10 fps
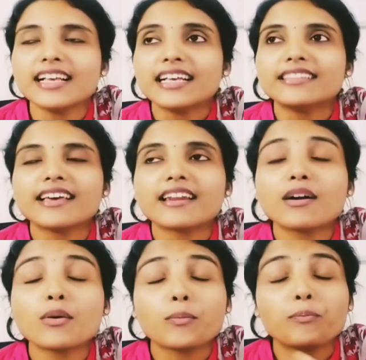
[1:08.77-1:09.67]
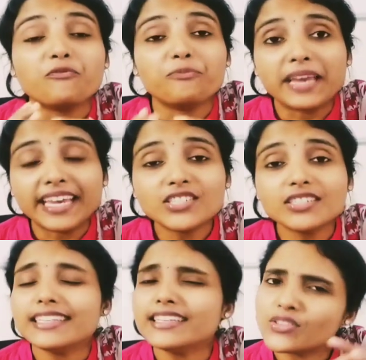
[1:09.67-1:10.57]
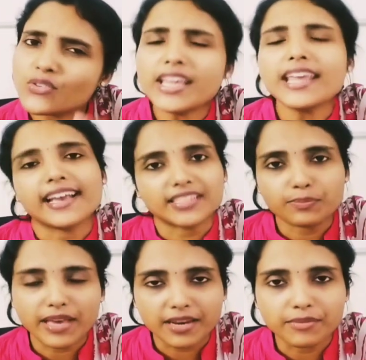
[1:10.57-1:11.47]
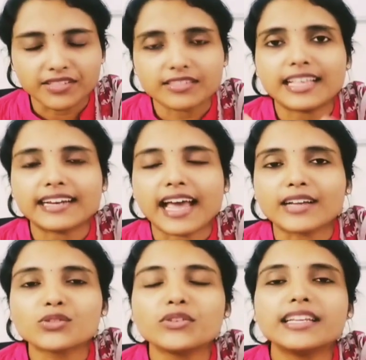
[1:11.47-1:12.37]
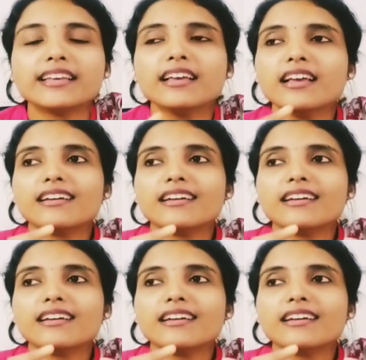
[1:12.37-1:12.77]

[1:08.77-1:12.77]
there are majorly three experiments that actually